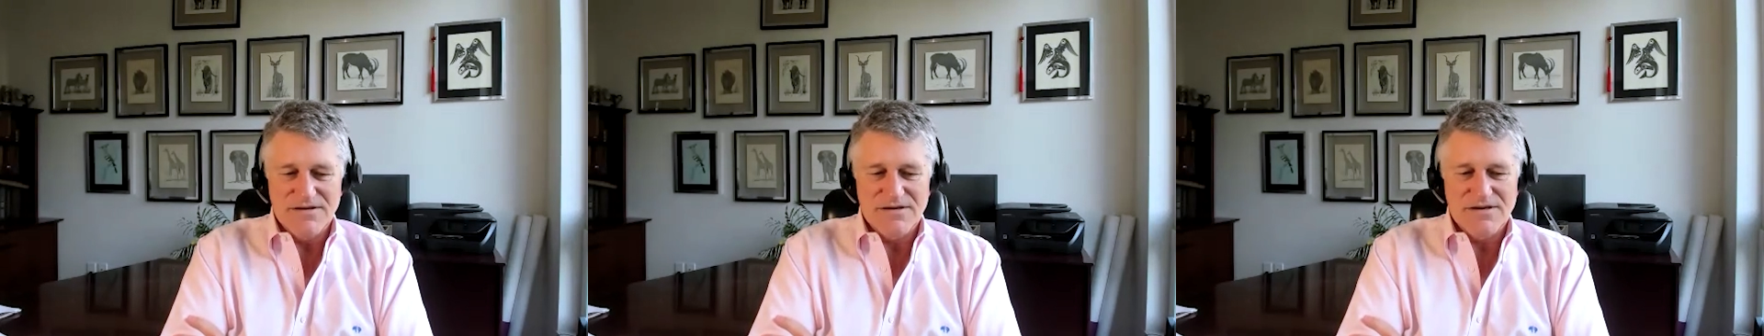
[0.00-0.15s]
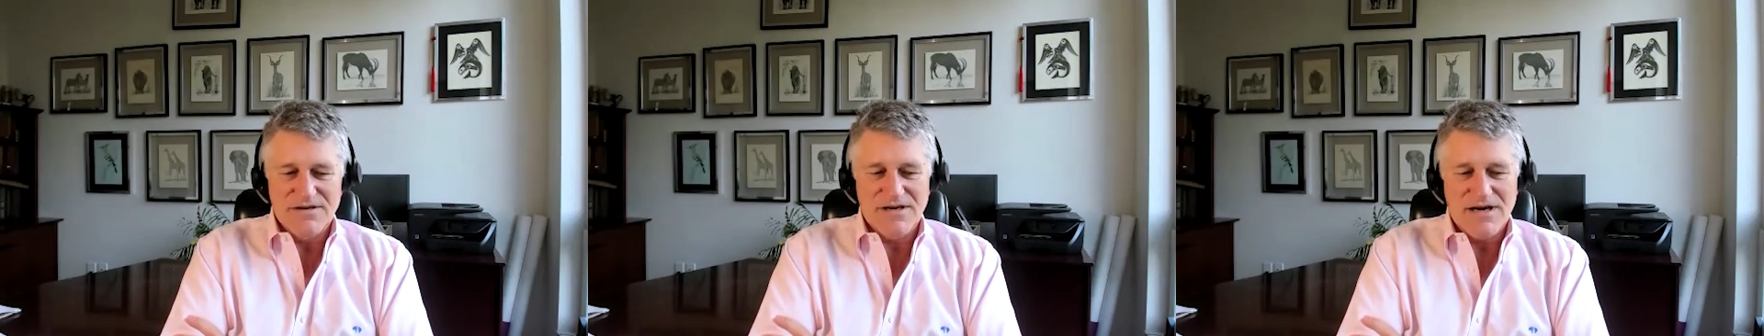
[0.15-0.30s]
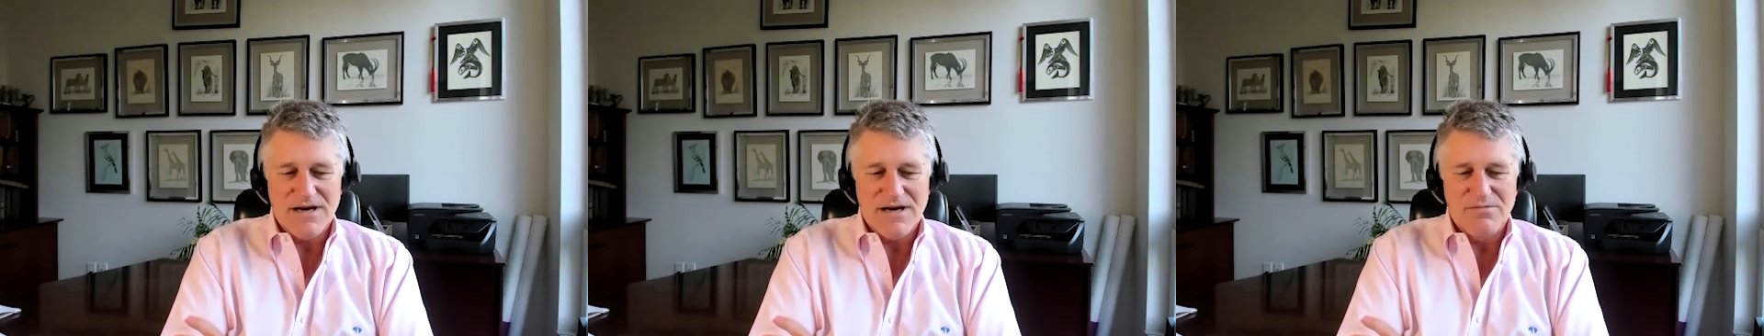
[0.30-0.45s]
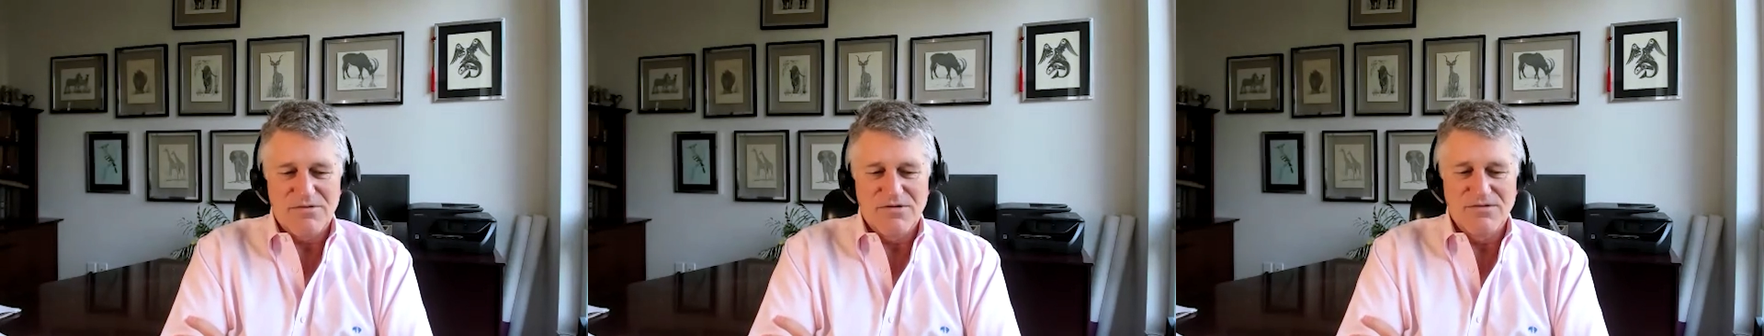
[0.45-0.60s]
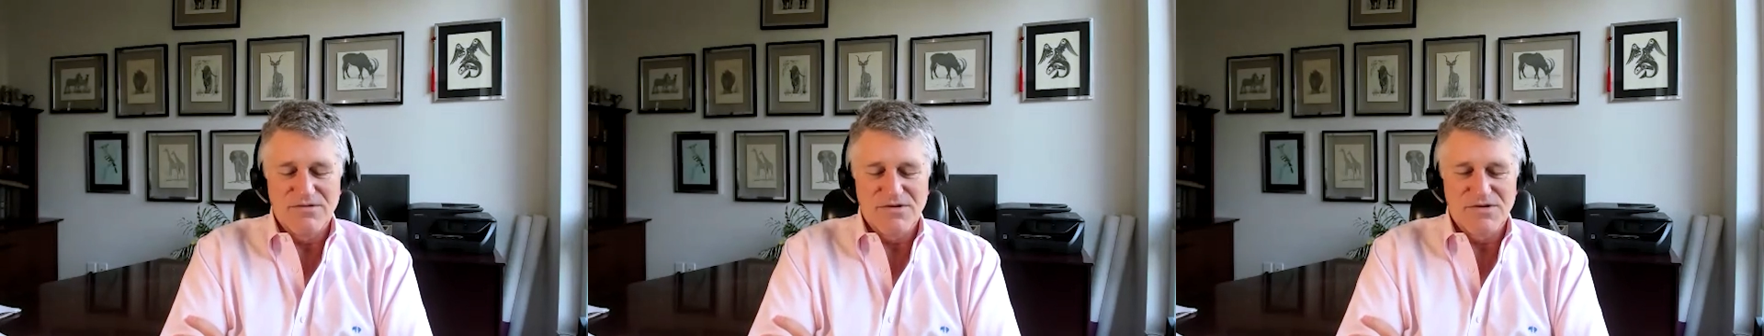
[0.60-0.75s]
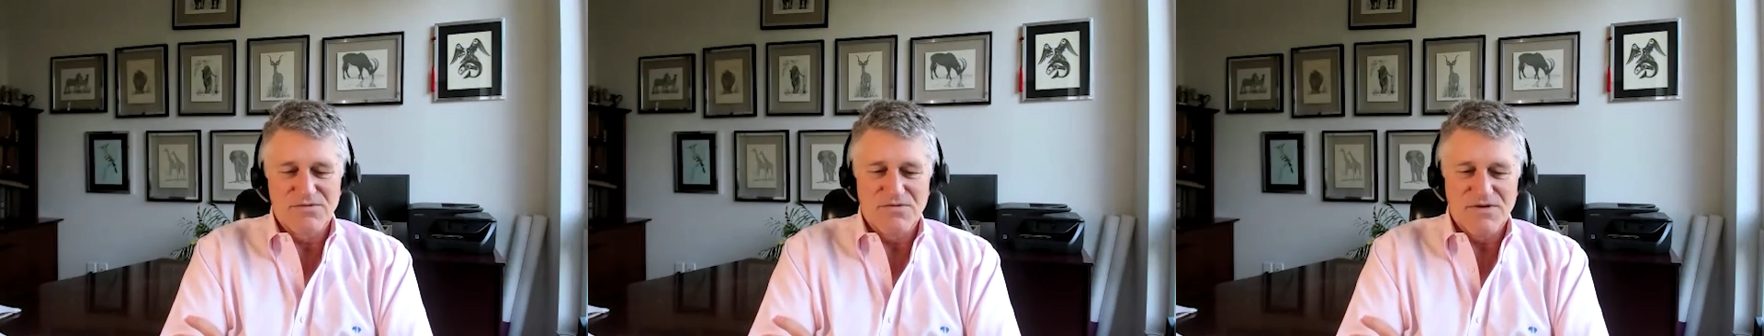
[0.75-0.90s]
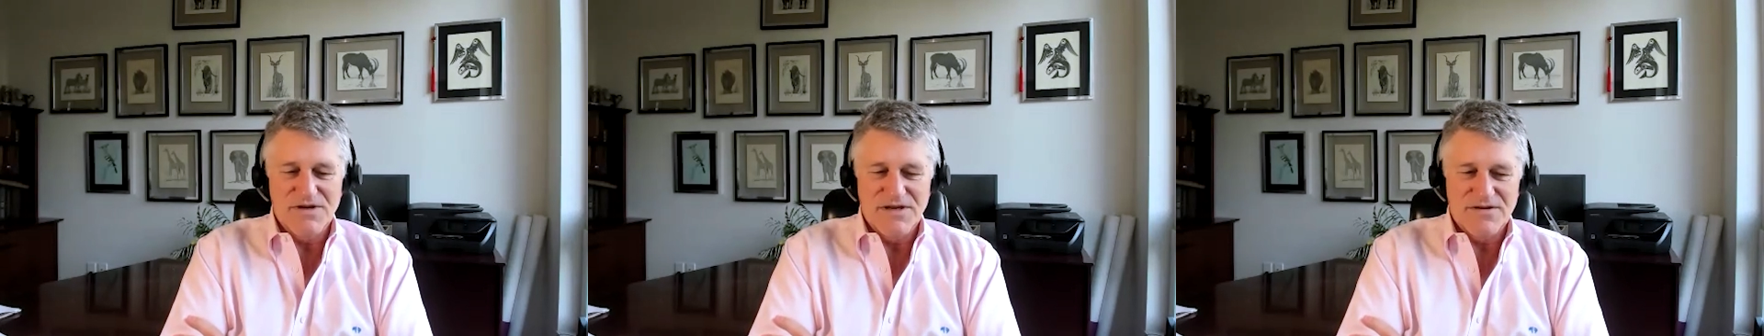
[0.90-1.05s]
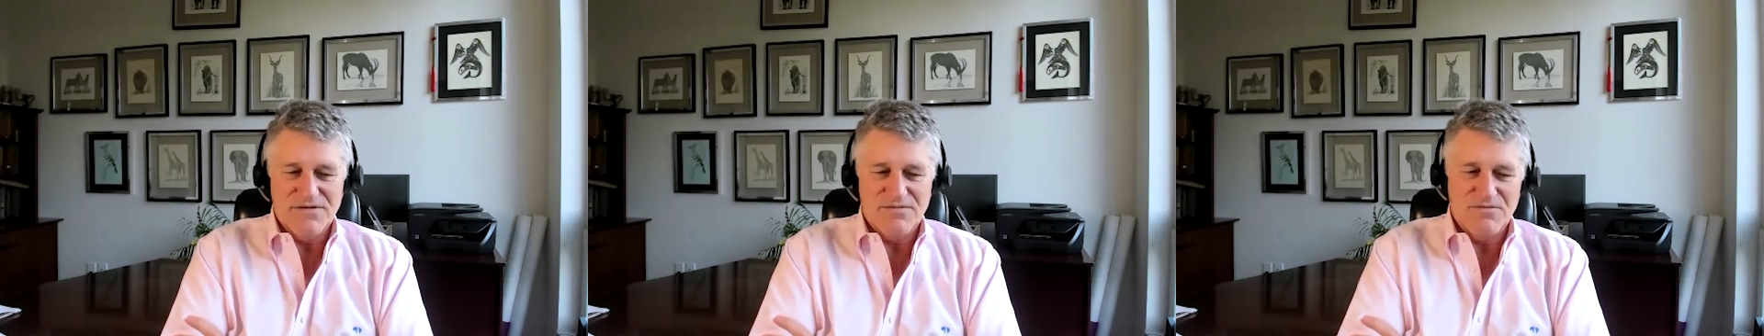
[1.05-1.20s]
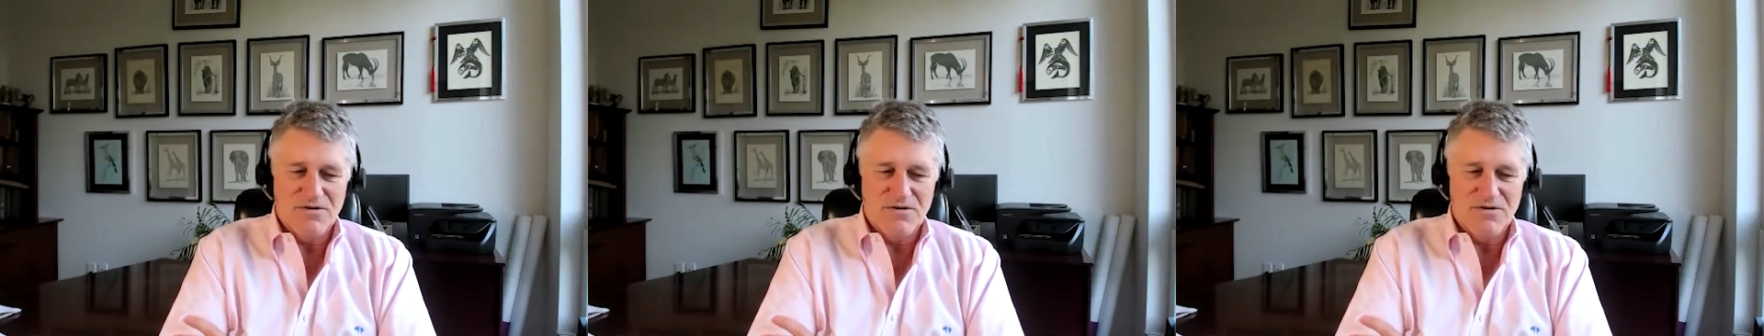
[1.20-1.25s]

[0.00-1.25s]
that couples with